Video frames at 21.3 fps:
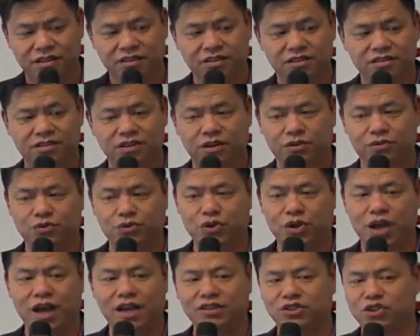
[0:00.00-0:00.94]
So if you
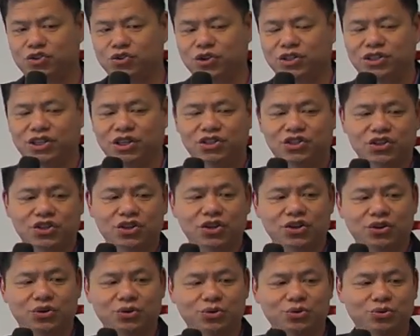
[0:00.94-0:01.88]
guys are
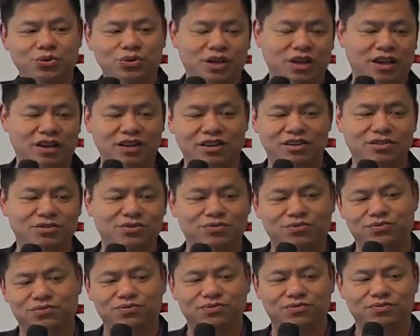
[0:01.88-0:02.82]
traditional kind of
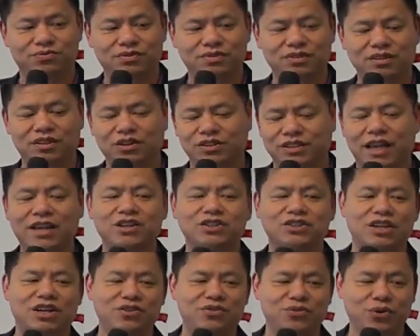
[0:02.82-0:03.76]
you know data
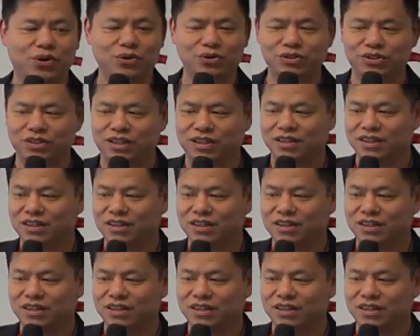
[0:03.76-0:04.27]
center folks,